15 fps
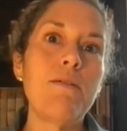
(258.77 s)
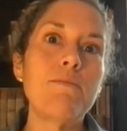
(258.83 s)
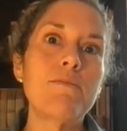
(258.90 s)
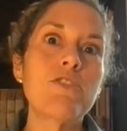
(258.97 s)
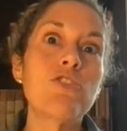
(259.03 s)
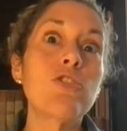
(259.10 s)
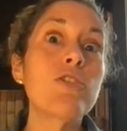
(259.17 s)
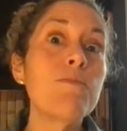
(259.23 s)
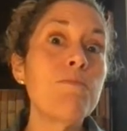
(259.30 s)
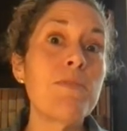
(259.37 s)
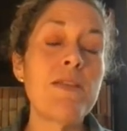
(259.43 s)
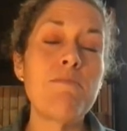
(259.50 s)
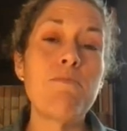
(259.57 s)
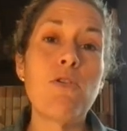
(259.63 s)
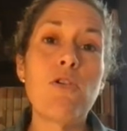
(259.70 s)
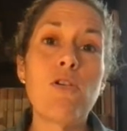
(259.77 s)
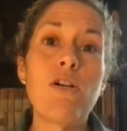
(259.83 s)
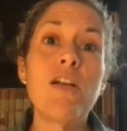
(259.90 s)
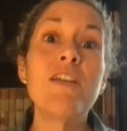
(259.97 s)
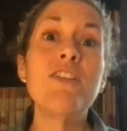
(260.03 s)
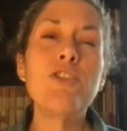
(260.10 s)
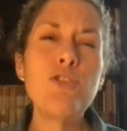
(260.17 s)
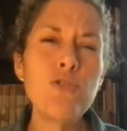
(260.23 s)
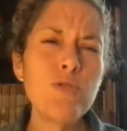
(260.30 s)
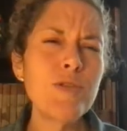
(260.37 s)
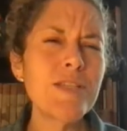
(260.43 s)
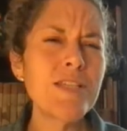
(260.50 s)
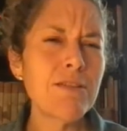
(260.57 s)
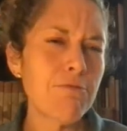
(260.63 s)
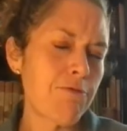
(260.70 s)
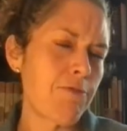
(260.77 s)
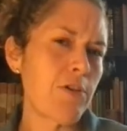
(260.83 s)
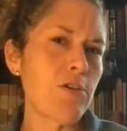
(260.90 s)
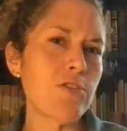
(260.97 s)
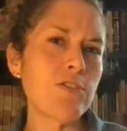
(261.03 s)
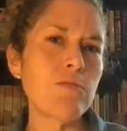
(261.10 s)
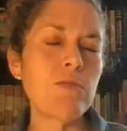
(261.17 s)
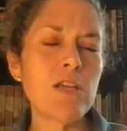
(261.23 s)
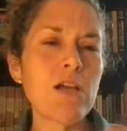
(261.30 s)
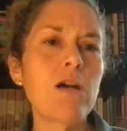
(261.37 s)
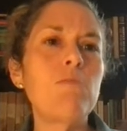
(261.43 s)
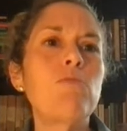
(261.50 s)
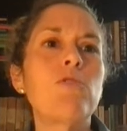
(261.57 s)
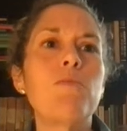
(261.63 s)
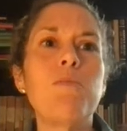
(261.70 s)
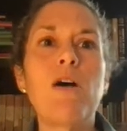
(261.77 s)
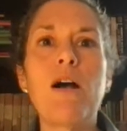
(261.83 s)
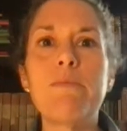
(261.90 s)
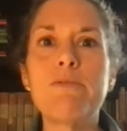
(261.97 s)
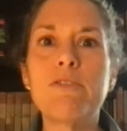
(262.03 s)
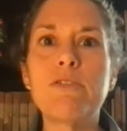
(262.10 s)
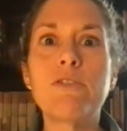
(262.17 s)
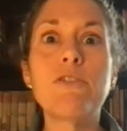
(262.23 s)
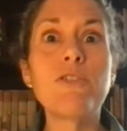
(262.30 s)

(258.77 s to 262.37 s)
certain people using fear to become more popular,